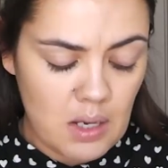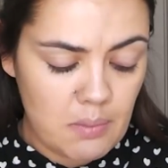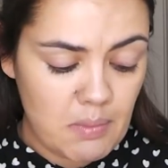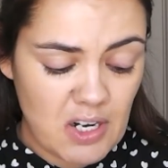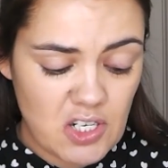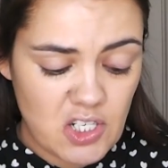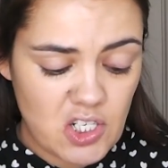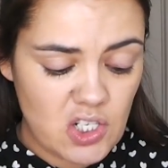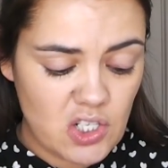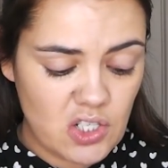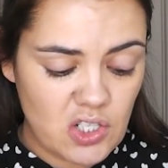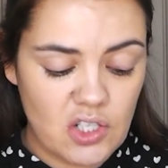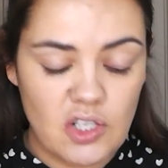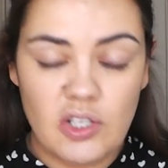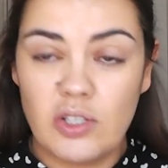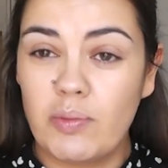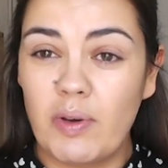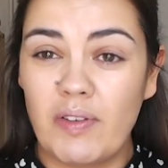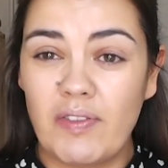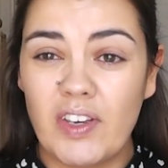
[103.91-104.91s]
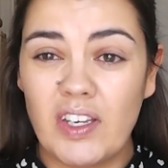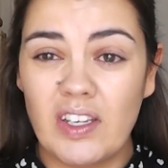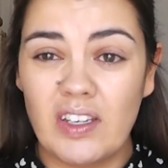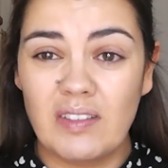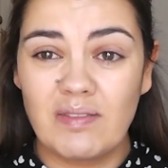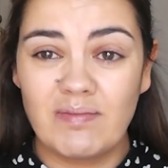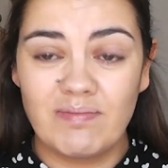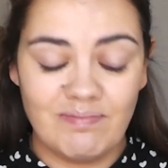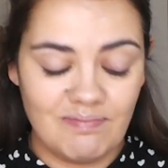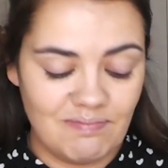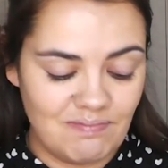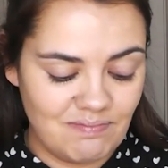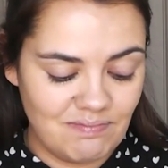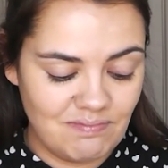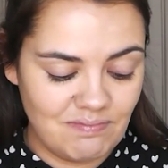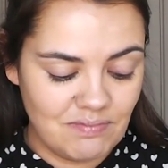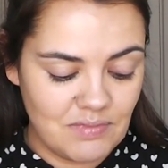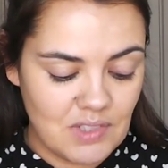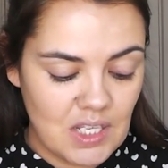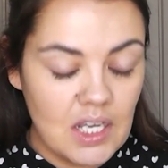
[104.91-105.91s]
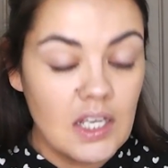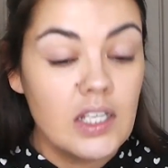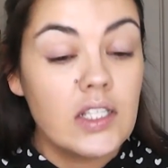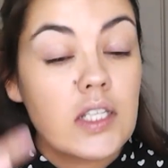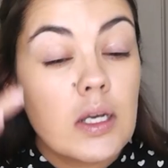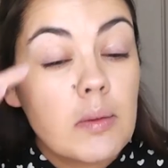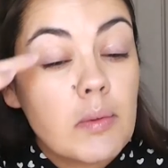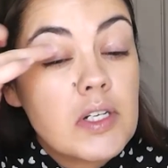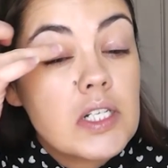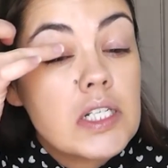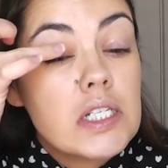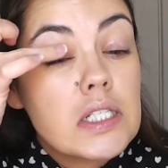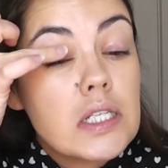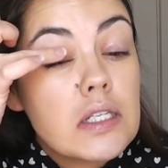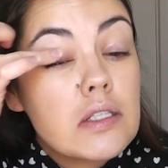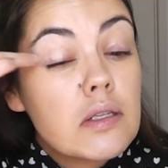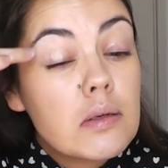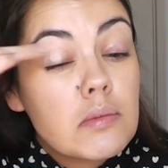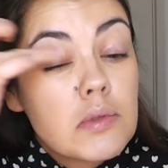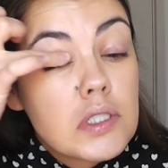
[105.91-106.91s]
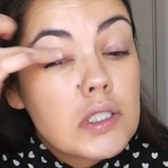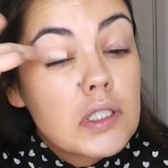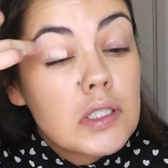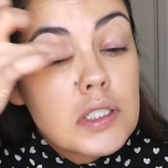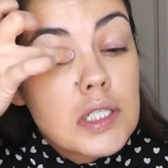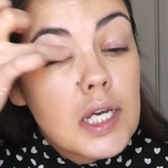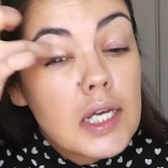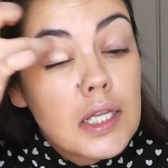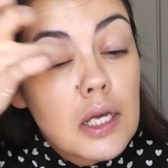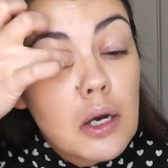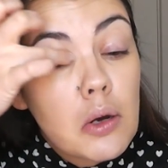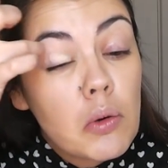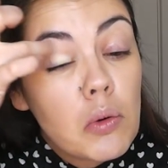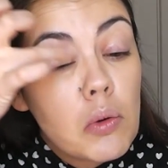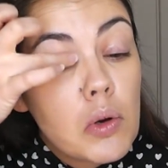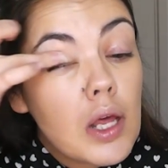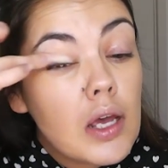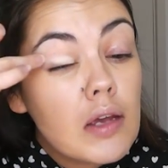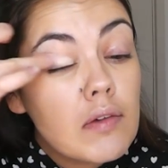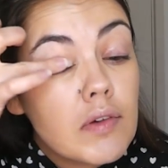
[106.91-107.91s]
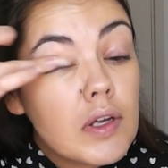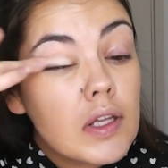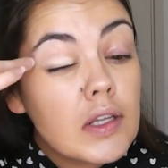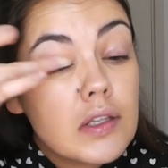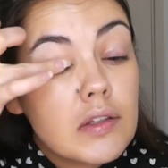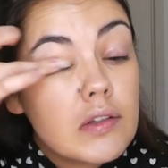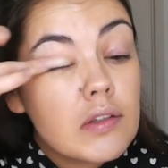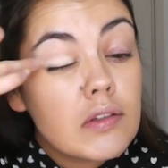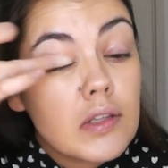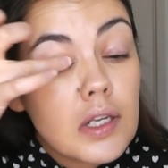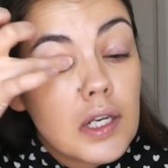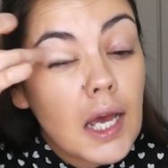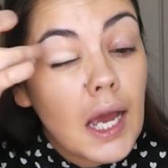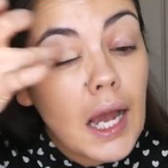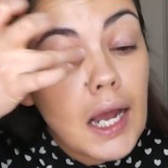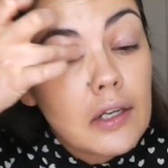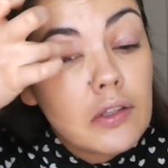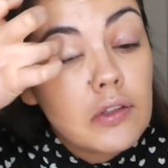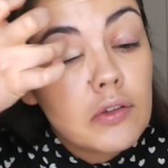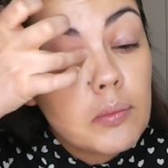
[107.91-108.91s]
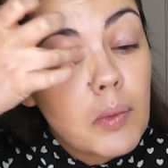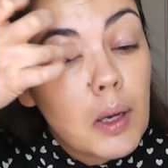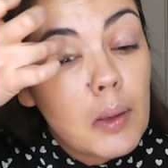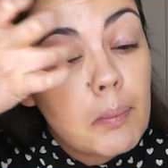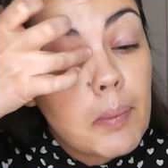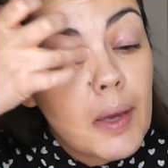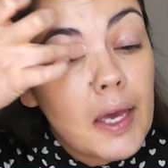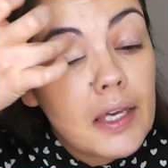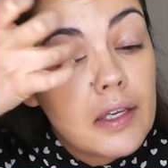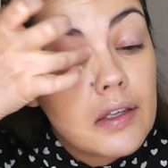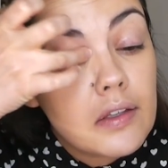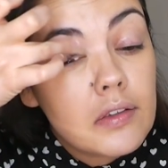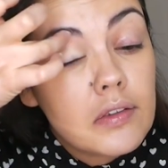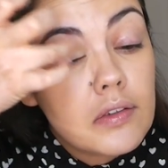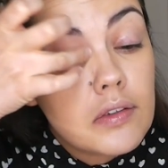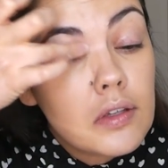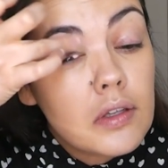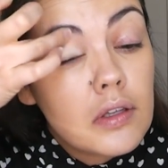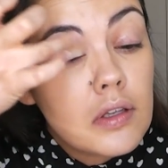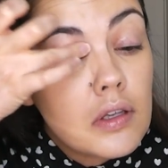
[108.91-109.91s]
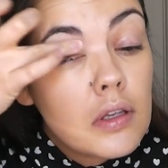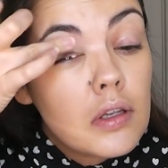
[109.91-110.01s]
I'm actually just going to use my finger. So much easier. So I'm just going to take that all over, and this is going to act as my base.